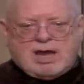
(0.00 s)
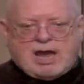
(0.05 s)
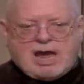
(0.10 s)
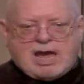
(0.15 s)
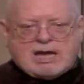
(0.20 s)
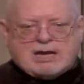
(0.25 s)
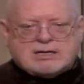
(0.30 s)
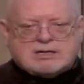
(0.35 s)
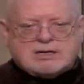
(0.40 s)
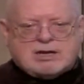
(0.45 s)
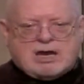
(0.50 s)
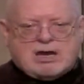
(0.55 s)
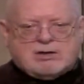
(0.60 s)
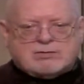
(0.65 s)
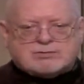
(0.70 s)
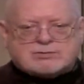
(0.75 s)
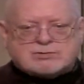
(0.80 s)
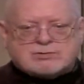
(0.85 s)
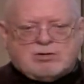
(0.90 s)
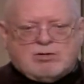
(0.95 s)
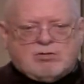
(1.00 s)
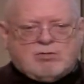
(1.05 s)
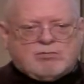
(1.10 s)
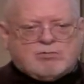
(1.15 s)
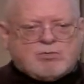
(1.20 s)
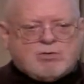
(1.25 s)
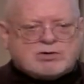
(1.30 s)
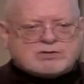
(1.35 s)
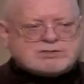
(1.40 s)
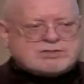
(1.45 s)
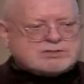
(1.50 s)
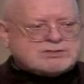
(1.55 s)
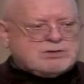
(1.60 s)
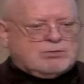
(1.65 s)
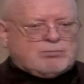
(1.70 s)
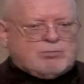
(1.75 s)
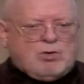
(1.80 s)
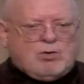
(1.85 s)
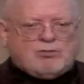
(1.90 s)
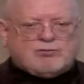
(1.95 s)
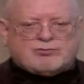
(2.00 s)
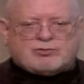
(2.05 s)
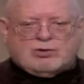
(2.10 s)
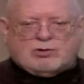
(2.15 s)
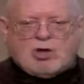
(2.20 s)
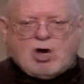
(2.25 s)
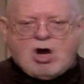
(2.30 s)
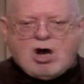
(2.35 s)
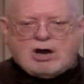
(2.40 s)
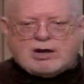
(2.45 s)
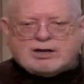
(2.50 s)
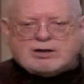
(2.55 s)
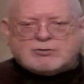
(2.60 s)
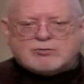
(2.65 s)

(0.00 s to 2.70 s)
And so, of course, as it rolls along,